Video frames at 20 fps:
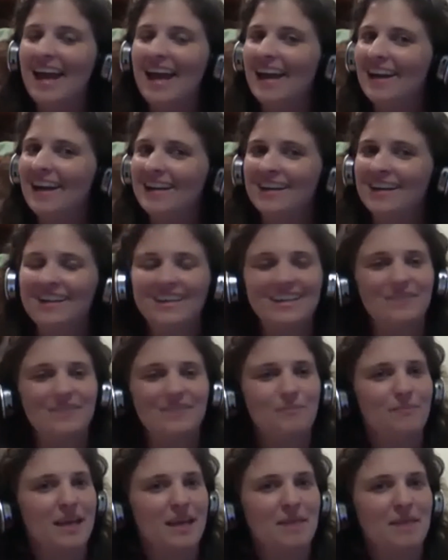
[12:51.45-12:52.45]
and
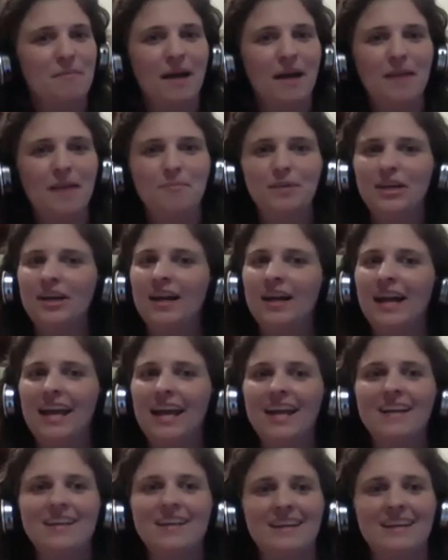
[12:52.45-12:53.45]
in my pure
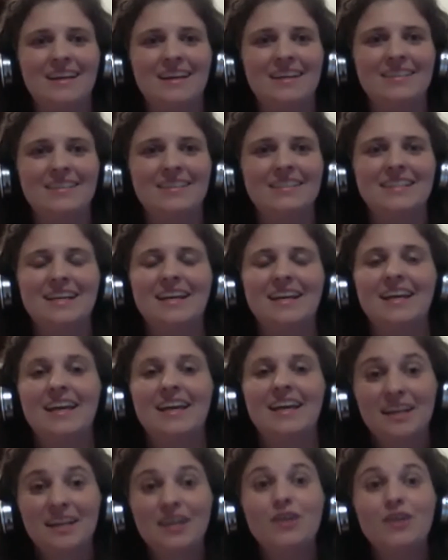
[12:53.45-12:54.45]
8ness,
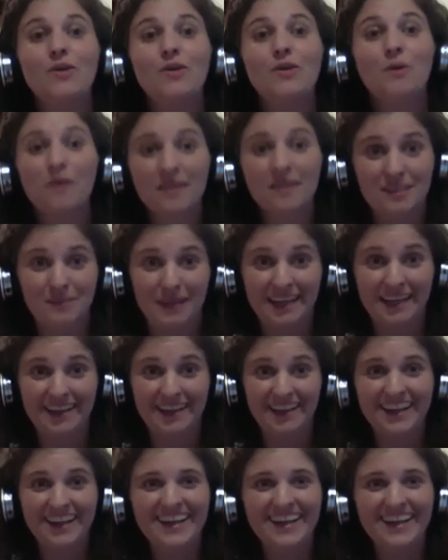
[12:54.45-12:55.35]
it annoys me